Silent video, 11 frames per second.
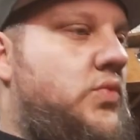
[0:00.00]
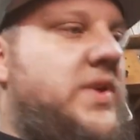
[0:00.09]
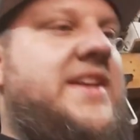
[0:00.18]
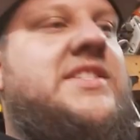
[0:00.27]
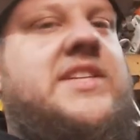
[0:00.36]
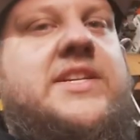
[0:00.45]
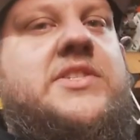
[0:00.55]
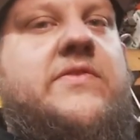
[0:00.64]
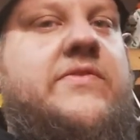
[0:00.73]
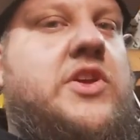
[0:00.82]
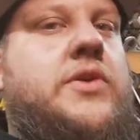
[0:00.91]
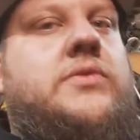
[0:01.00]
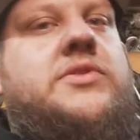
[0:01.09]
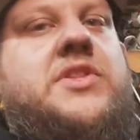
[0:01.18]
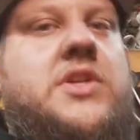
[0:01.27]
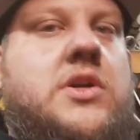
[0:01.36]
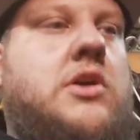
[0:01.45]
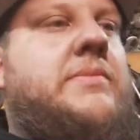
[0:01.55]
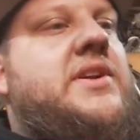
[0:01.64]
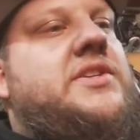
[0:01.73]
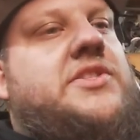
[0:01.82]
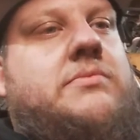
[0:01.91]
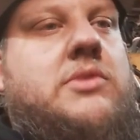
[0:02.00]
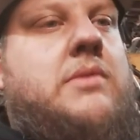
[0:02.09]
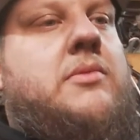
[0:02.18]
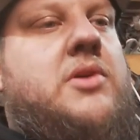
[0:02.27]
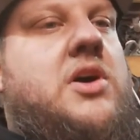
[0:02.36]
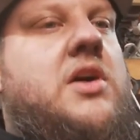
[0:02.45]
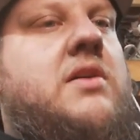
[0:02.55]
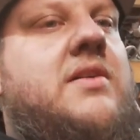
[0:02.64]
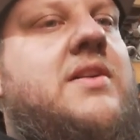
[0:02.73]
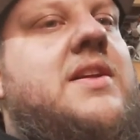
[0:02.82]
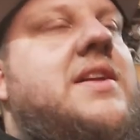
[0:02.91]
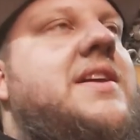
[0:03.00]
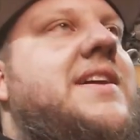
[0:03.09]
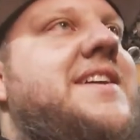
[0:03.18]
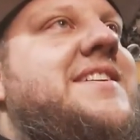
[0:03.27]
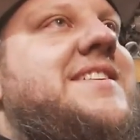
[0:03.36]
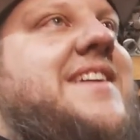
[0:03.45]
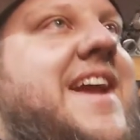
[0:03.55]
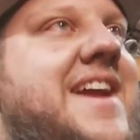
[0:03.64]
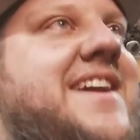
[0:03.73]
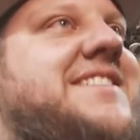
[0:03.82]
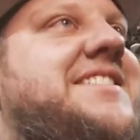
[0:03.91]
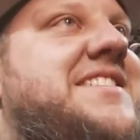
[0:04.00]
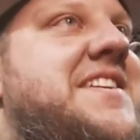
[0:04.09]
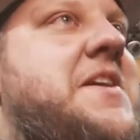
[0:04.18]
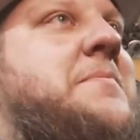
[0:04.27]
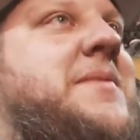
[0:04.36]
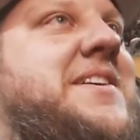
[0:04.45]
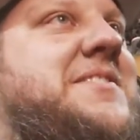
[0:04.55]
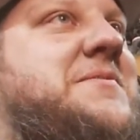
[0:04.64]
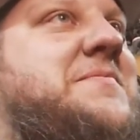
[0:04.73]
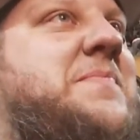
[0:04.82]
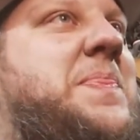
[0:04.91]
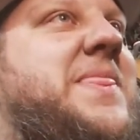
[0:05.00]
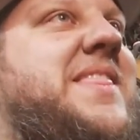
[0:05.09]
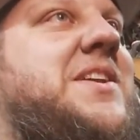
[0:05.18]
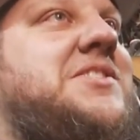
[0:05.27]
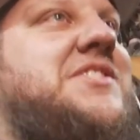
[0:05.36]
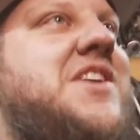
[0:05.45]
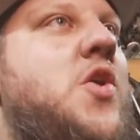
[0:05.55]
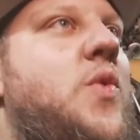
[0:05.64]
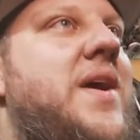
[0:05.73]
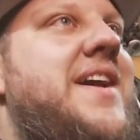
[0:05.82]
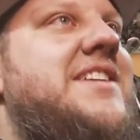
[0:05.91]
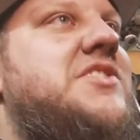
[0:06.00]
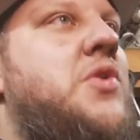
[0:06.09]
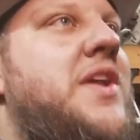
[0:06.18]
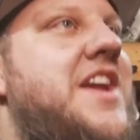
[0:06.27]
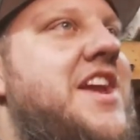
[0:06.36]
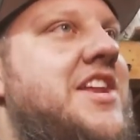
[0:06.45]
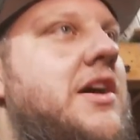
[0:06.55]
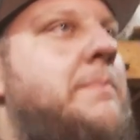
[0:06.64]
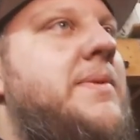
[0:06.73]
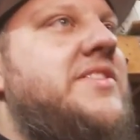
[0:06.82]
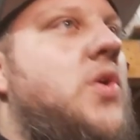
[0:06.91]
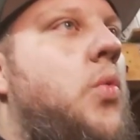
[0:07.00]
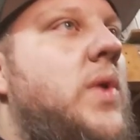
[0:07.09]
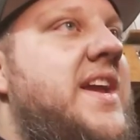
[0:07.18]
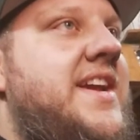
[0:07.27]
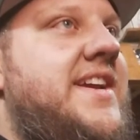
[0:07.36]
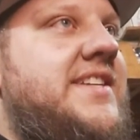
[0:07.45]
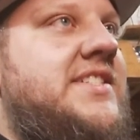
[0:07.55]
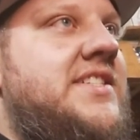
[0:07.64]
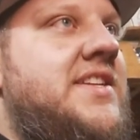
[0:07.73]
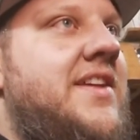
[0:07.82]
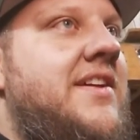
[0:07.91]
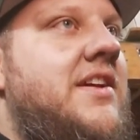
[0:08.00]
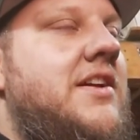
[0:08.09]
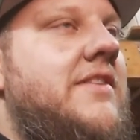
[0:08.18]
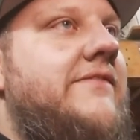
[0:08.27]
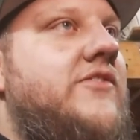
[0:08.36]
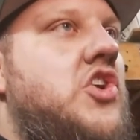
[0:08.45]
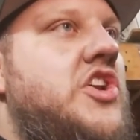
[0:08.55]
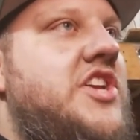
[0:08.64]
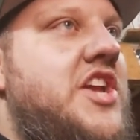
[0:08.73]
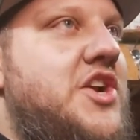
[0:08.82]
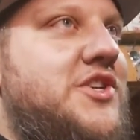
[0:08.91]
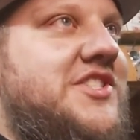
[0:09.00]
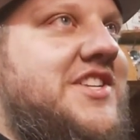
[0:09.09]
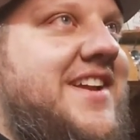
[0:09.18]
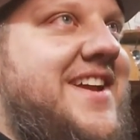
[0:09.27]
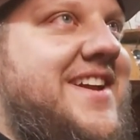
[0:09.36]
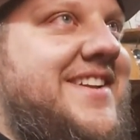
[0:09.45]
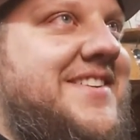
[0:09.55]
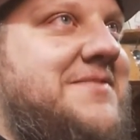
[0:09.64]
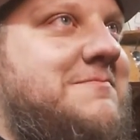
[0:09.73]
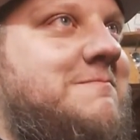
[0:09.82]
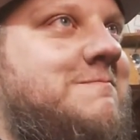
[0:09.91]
when he sees the views and the comments and blah, blah, blah. He can't stop now. There's no way it's going to end up in the weeds for years again.